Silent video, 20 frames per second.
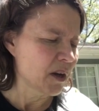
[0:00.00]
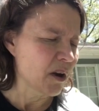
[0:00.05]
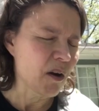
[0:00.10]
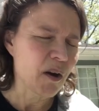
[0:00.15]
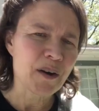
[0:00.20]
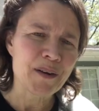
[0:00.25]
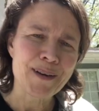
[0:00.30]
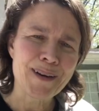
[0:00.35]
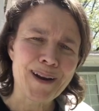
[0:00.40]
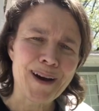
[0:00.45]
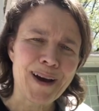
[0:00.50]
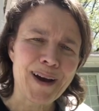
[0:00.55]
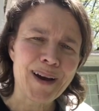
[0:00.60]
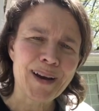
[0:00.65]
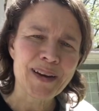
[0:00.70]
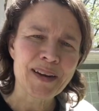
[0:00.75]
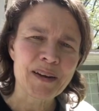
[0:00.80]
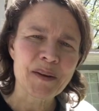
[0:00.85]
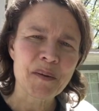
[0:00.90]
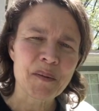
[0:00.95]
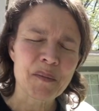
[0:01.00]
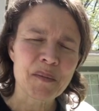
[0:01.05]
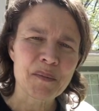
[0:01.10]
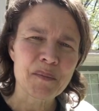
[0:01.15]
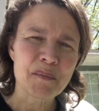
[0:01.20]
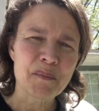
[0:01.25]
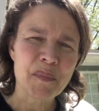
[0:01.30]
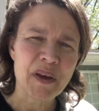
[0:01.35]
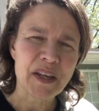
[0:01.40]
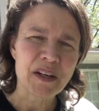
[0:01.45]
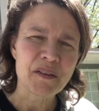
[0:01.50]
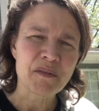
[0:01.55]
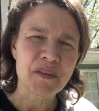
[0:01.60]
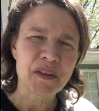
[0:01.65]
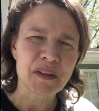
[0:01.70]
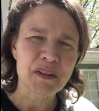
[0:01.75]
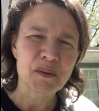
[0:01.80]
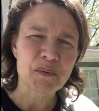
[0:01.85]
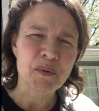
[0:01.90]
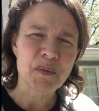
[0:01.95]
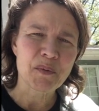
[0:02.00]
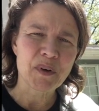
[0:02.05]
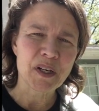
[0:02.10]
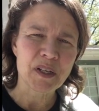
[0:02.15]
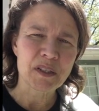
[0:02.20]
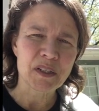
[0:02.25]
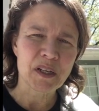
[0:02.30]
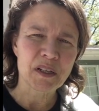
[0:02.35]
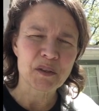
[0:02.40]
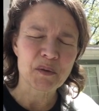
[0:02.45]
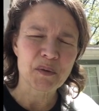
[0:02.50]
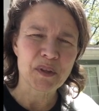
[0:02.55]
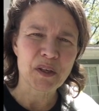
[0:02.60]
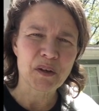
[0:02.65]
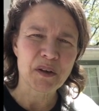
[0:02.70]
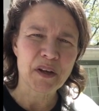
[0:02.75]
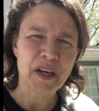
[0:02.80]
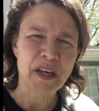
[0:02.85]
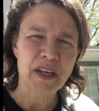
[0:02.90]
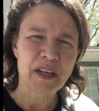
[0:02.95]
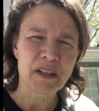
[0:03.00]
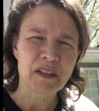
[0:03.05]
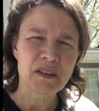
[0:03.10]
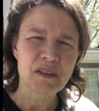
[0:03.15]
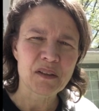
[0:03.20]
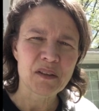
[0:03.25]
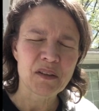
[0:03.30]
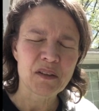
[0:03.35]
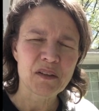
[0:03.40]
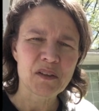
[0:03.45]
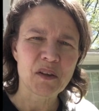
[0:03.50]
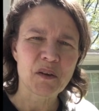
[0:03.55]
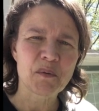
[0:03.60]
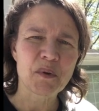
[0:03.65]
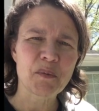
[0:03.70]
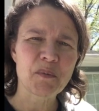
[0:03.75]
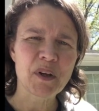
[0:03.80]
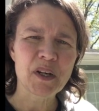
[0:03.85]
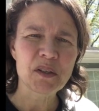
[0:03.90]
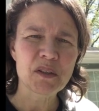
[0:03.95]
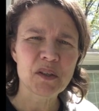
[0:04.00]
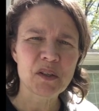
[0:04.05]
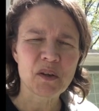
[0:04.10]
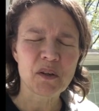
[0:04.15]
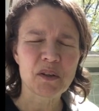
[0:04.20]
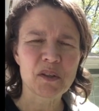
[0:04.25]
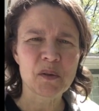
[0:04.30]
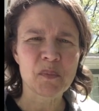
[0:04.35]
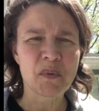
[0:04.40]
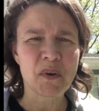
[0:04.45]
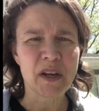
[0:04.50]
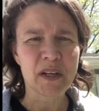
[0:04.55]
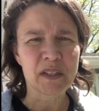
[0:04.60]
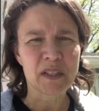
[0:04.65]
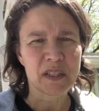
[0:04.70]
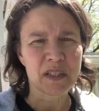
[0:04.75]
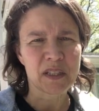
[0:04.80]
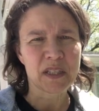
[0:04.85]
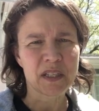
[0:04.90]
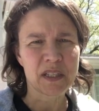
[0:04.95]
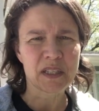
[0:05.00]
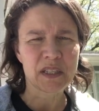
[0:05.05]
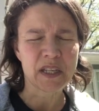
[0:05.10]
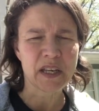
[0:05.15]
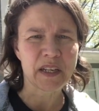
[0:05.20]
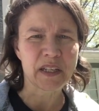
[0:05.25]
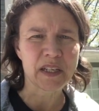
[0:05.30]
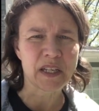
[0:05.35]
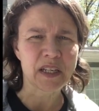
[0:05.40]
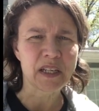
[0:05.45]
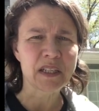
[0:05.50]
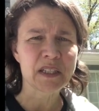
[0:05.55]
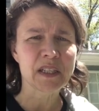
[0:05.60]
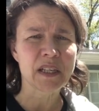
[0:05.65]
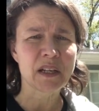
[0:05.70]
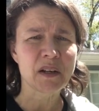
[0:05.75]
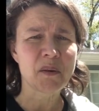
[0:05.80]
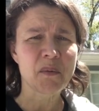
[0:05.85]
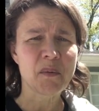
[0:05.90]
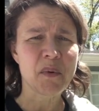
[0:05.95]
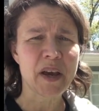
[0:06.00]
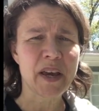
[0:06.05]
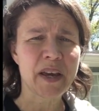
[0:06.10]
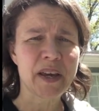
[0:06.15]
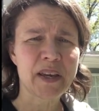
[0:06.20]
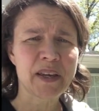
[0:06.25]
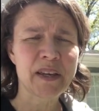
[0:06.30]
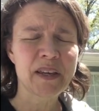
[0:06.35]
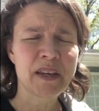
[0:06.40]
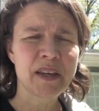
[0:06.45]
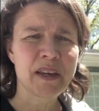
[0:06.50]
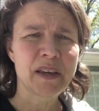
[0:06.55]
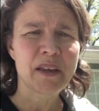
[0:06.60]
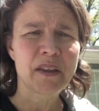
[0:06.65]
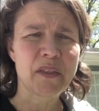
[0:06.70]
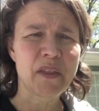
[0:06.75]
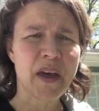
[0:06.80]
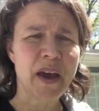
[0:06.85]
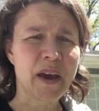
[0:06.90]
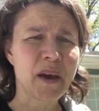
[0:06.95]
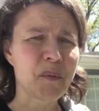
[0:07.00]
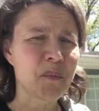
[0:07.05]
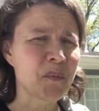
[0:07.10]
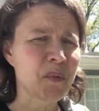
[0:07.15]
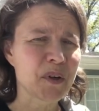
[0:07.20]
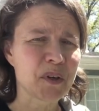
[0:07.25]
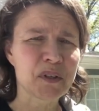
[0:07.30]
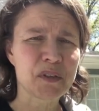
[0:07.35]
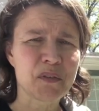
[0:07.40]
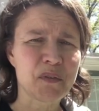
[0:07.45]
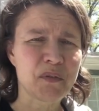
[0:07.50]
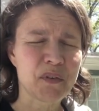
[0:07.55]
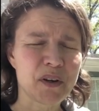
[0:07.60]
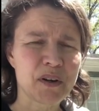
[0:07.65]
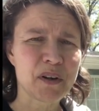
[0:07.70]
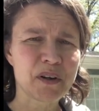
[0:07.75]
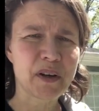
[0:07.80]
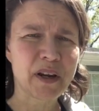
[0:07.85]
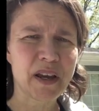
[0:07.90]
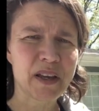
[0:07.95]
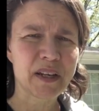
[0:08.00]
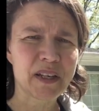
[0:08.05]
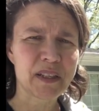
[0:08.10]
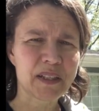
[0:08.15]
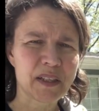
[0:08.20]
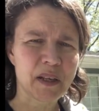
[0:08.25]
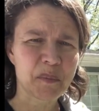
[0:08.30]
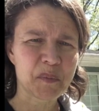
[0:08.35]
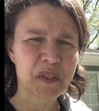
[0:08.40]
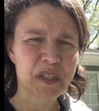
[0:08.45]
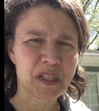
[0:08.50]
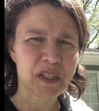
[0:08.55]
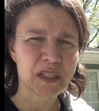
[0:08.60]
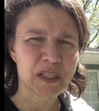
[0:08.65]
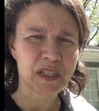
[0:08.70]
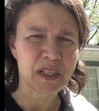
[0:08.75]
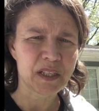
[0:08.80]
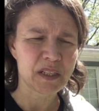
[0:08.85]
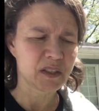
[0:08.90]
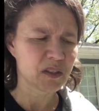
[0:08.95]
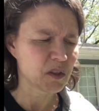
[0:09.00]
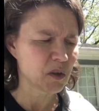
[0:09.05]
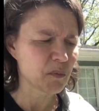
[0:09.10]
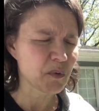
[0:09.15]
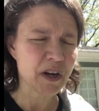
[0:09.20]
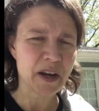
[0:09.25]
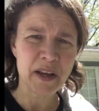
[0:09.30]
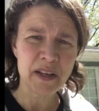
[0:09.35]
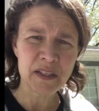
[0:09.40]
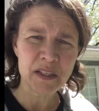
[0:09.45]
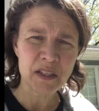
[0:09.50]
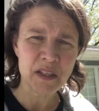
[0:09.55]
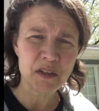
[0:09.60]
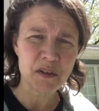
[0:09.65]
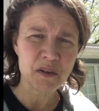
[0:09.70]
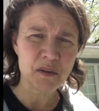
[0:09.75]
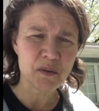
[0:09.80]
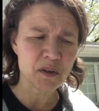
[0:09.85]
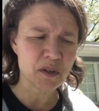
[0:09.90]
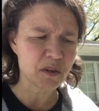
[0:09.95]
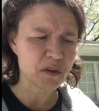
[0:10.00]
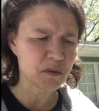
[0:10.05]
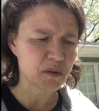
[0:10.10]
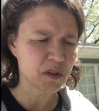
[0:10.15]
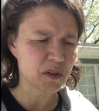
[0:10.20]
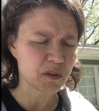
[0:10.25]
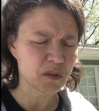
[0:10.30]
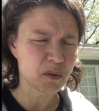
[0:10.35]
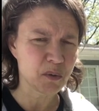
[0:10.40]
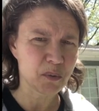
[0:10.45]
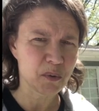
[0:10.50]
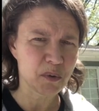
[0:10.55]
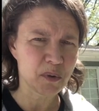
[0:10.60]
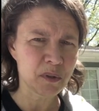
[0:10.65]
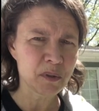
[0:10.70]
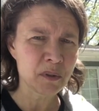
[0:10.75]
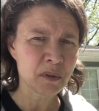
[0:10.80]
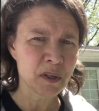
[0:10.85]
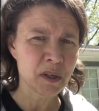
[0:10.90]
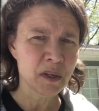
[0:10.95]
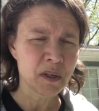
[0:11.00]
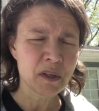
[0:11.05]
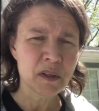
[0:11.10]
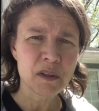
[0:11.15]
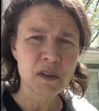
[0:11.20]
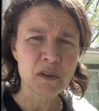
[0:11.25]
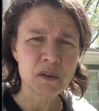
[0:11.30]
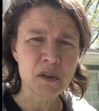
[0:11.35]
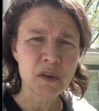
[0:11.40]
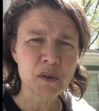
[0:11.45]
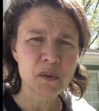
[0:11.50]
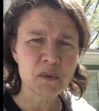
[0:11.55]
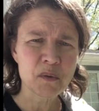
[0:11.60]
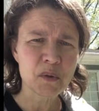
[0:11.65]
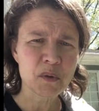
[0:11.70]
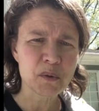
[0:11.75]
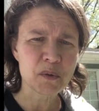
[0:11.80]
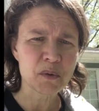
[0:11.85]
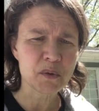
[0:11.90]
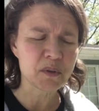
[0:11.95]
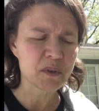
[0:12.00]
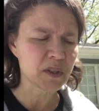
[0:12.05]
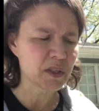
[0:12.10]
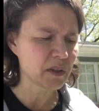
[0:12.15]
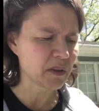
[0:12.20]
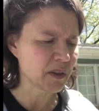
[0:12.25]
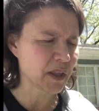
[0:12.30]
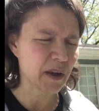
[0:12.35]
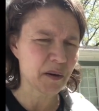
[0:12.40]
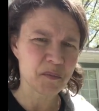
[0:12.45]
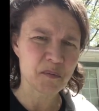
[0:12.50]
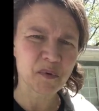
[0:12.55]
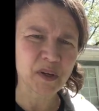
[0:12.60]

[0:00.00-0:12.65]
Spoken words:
are not made of things we want to touch with our hands. So we want to start to practice these techniques in a way that works for any substances. So we're asking you to use a tool. The 2 tools that